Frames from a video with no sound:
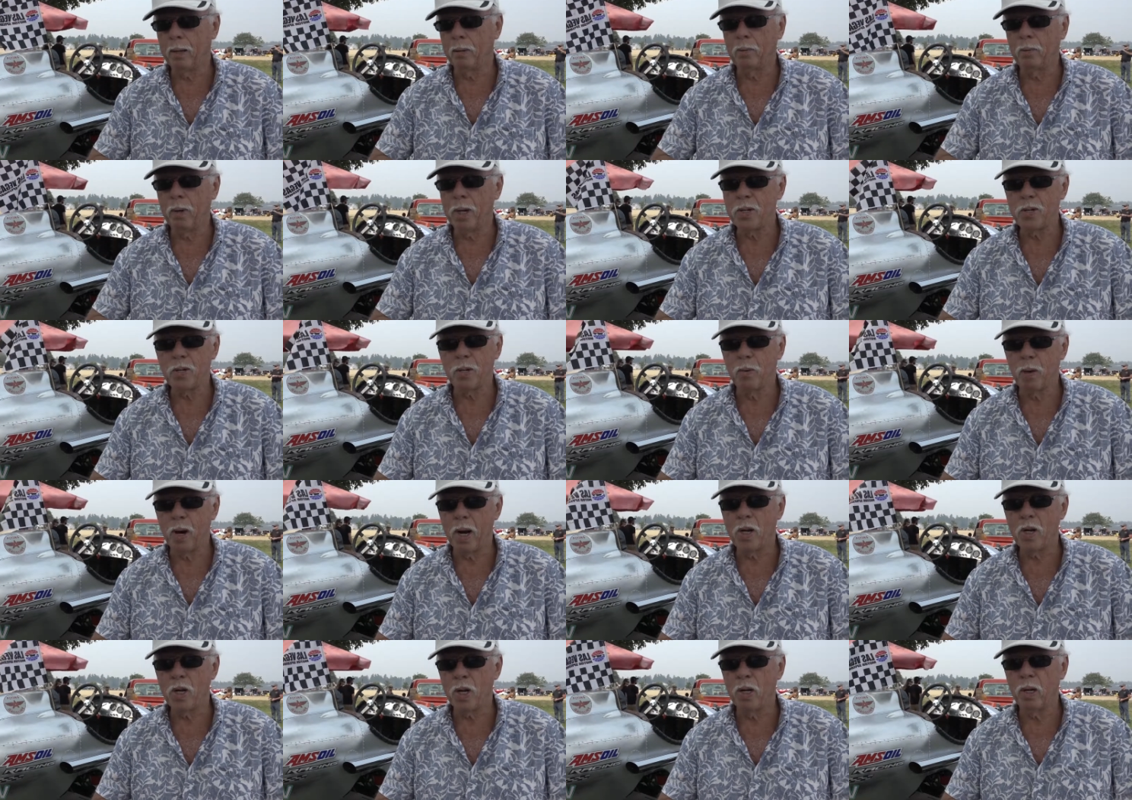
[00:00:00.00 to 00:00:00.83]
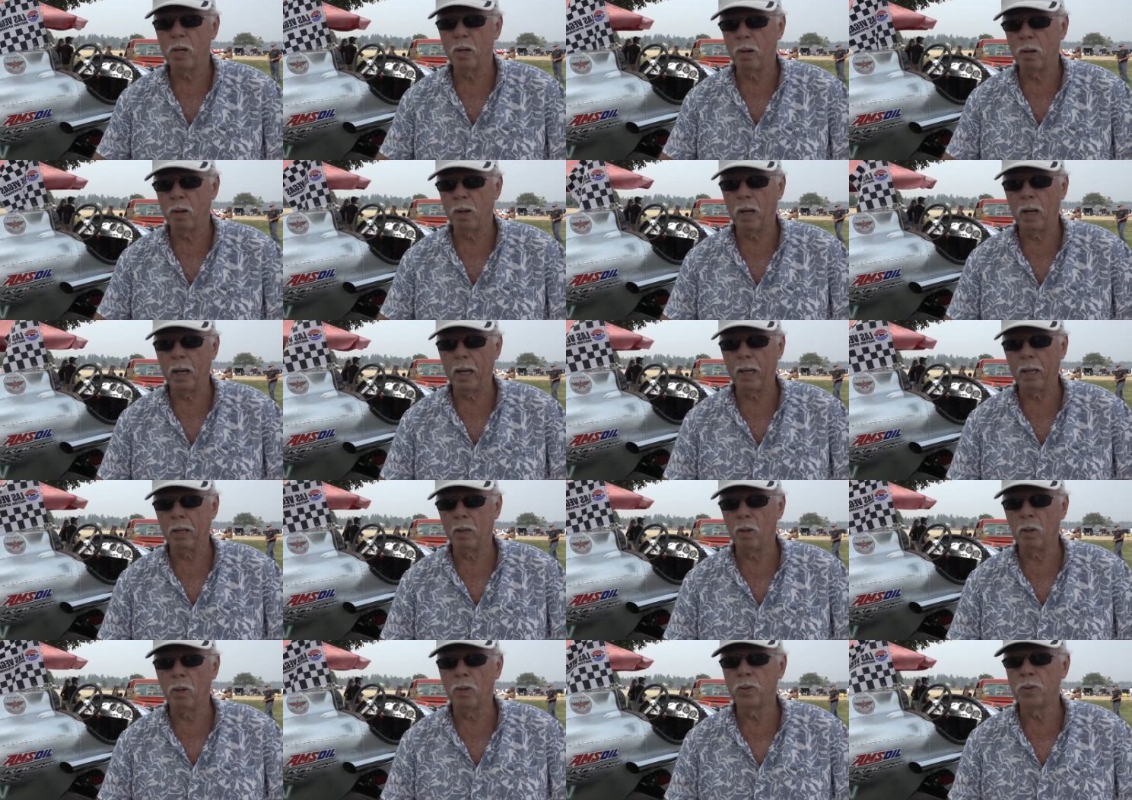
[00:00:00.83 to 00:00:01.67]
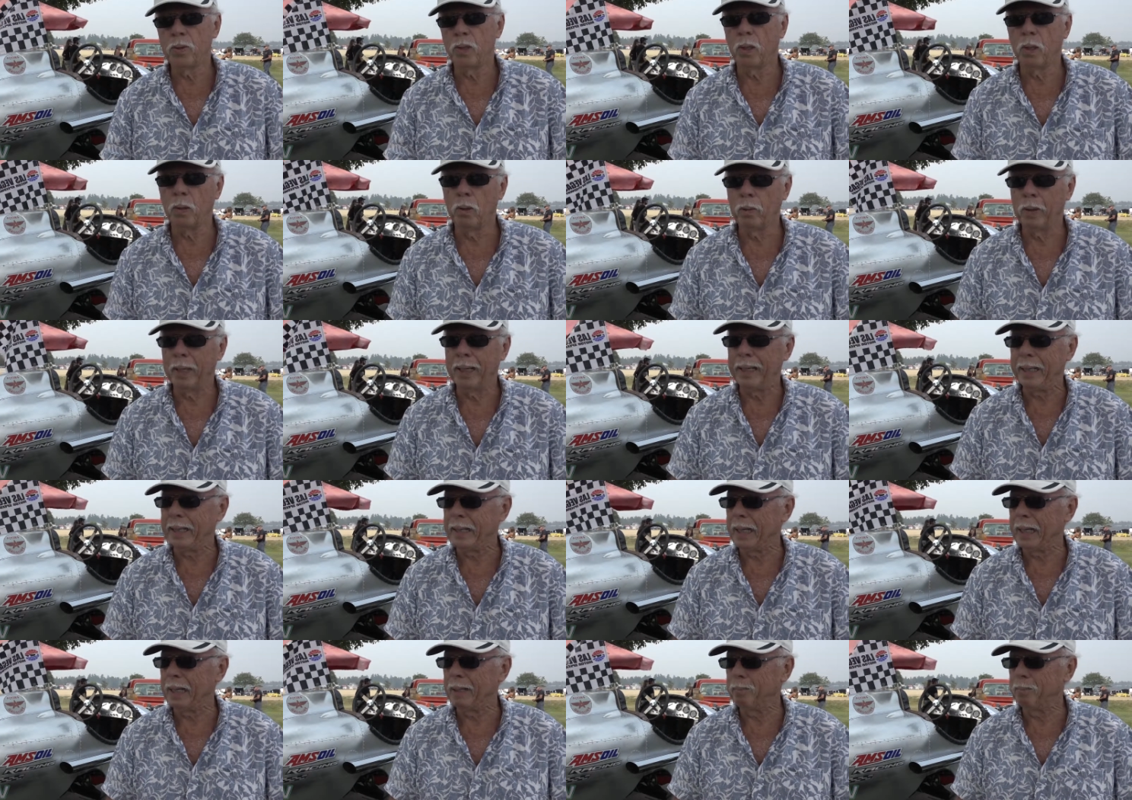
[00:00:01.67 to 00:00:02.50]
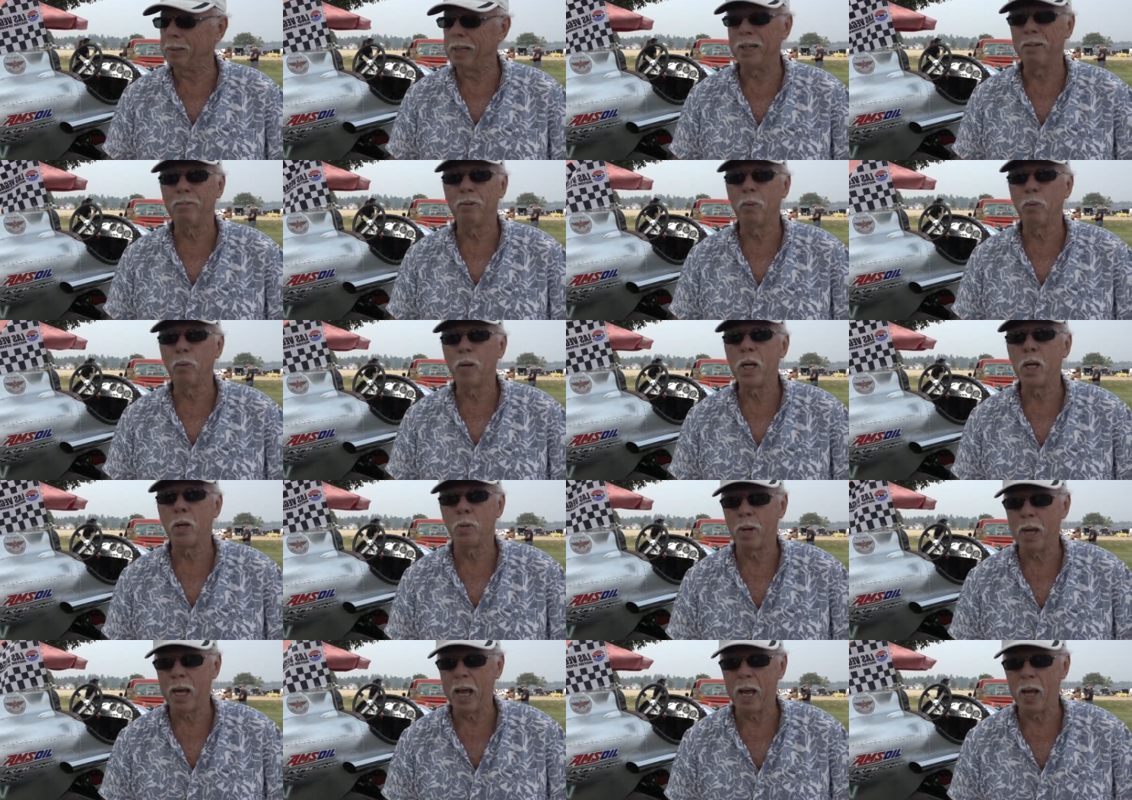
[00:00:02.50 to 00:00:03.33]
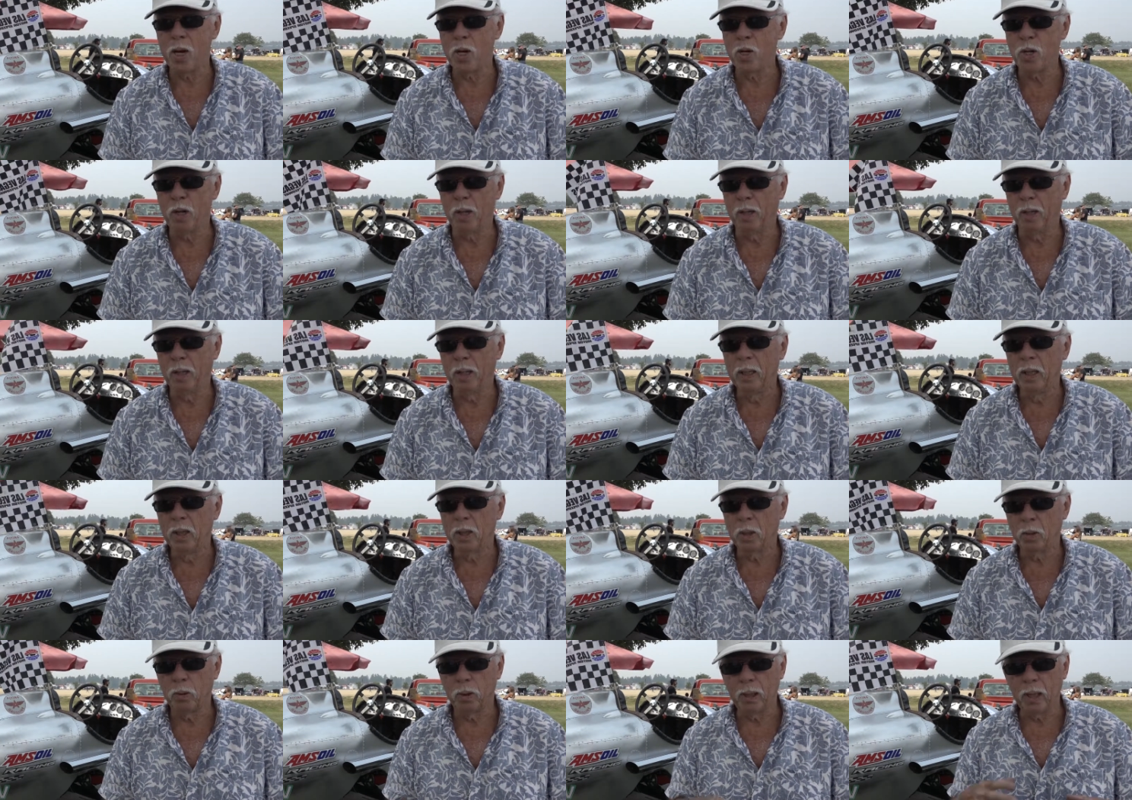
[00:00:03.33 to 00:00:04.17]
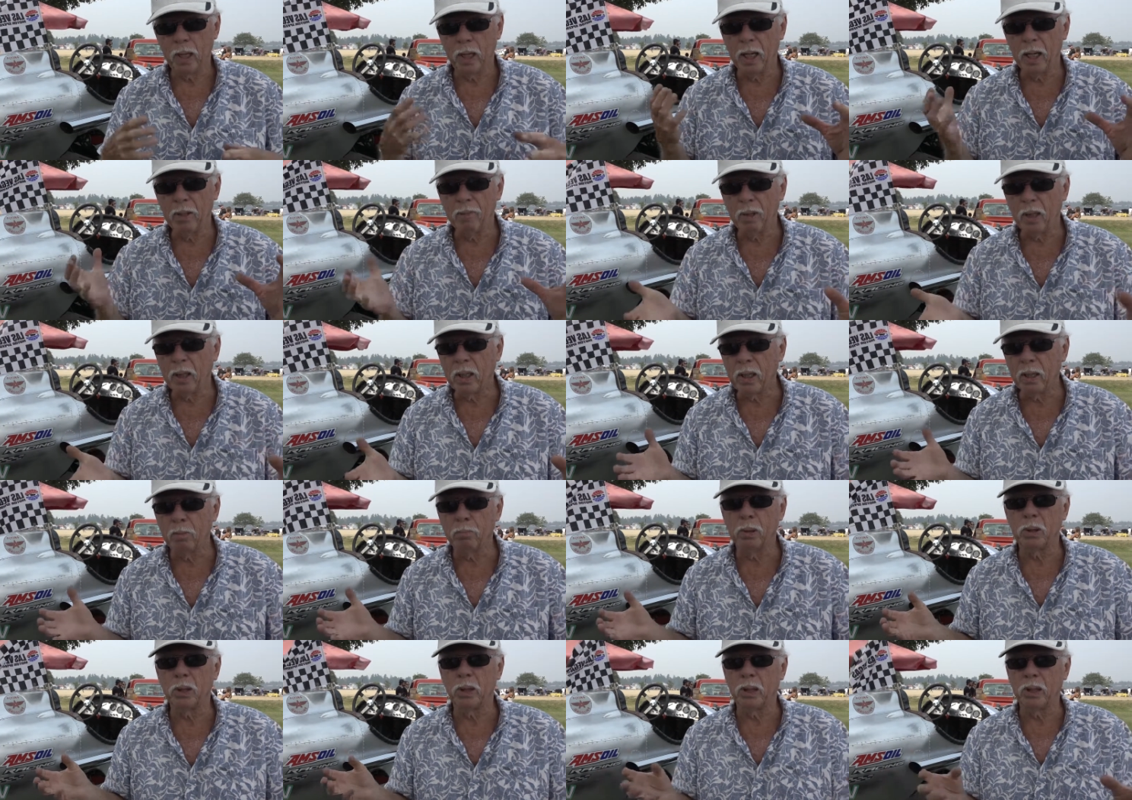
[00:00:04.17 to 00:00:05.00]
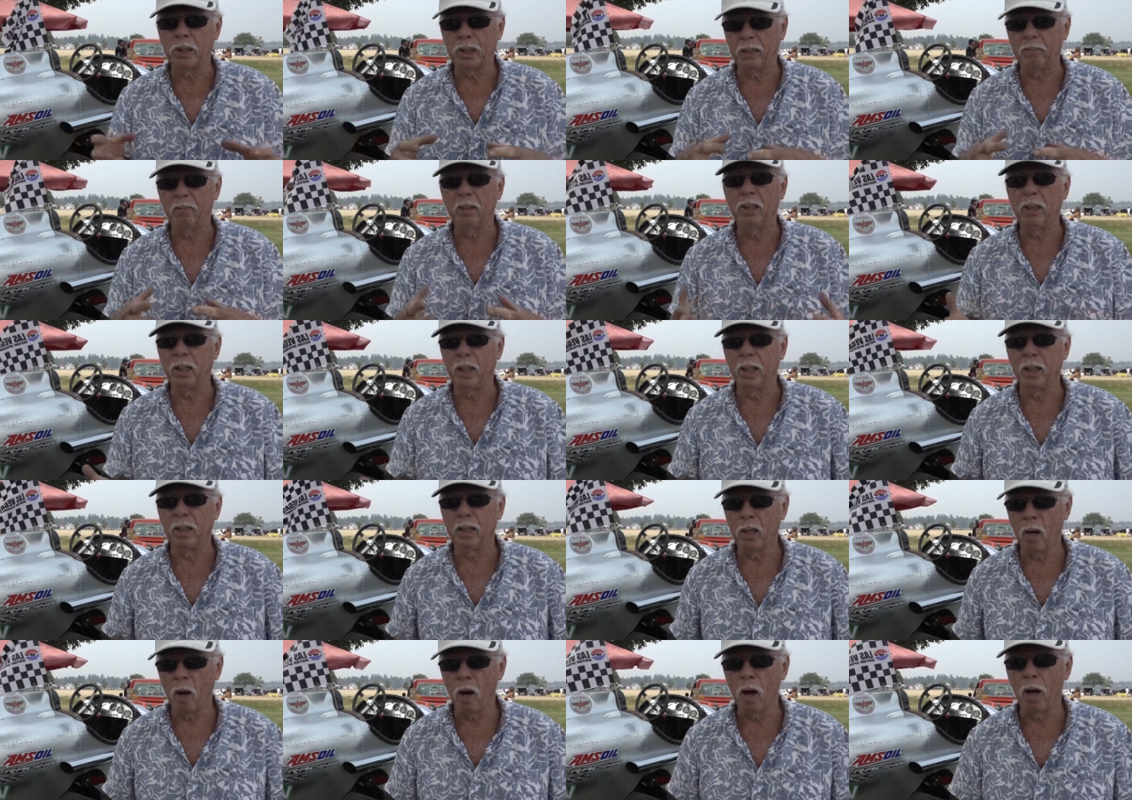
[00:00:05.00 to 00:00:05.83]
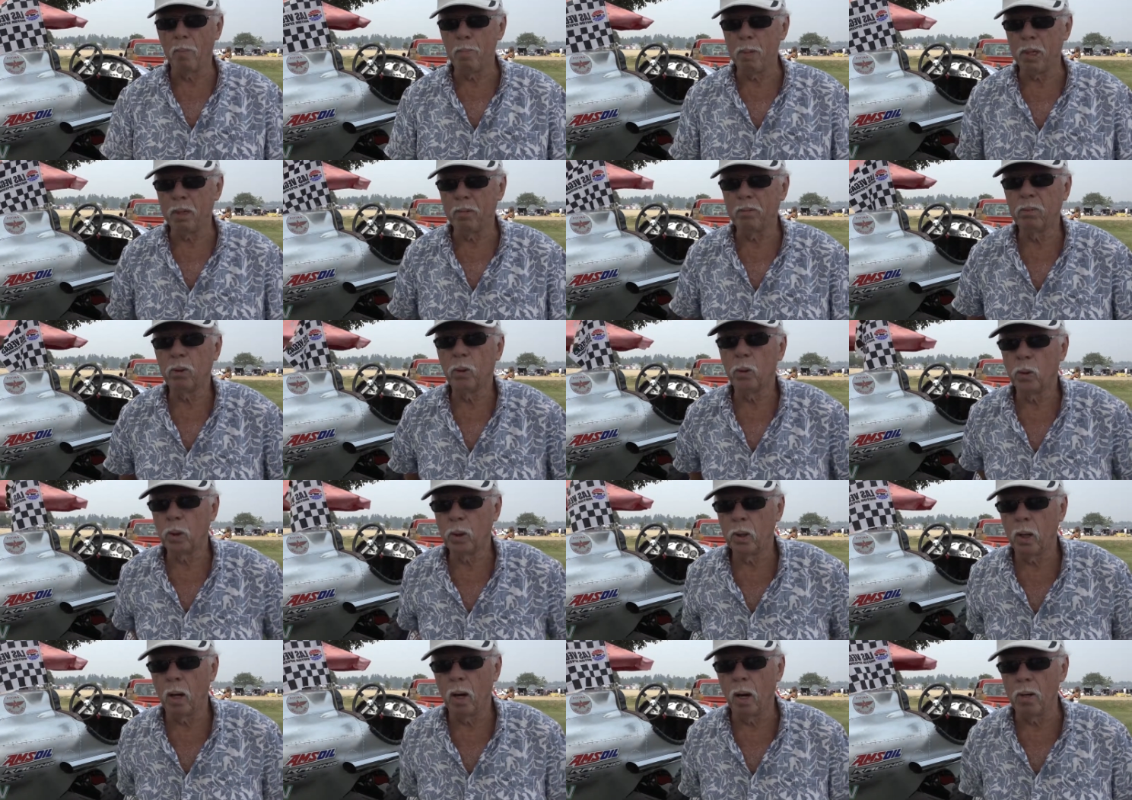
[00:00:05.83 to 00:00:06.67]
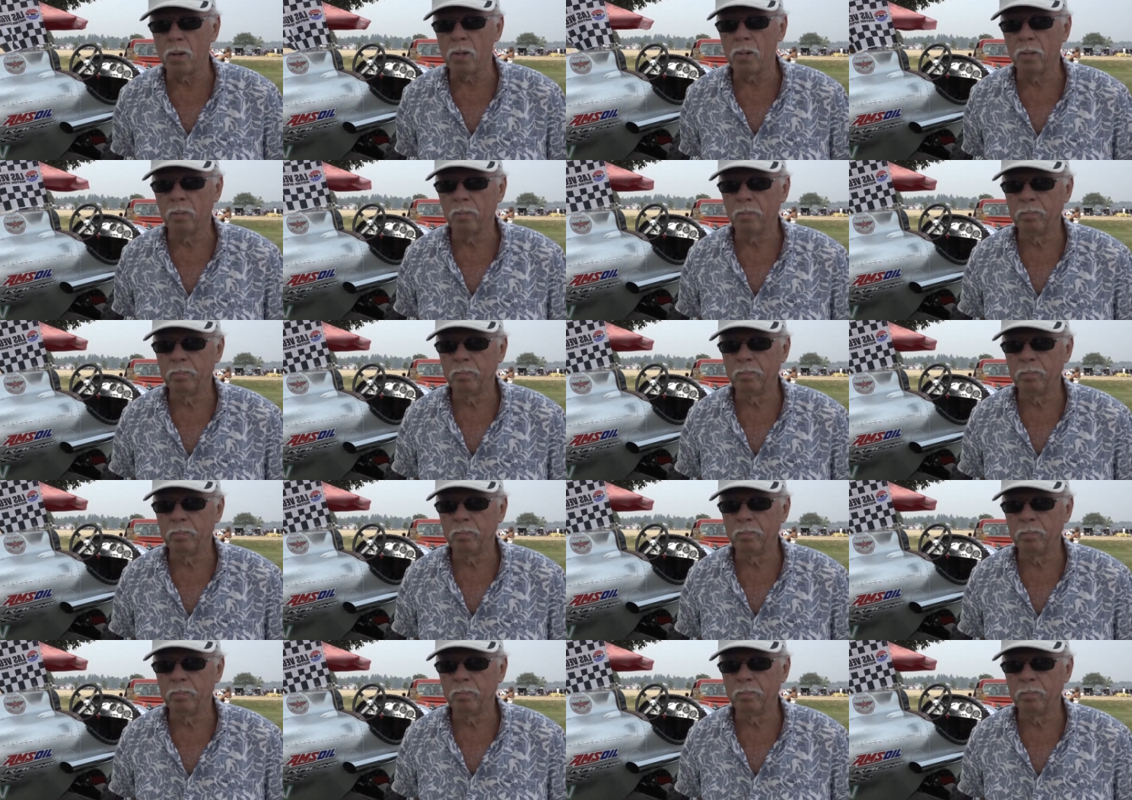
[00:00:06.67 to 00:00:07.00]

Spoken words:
restoration, and also a bit of a recreation. So it kind of encompasses everything in the hobby of old cars.